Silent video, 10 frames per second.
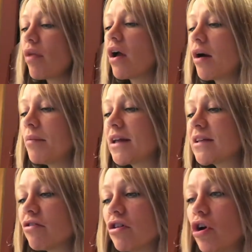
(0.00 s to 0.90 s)
I
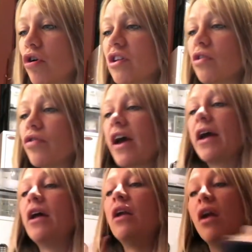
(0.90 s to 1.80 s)
saw a loss on
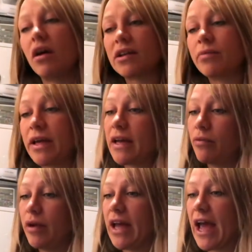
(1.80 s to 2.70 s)
that last week
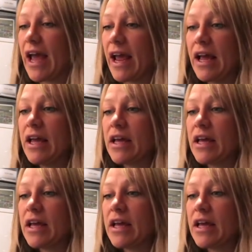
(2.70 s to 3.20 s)
in week 8,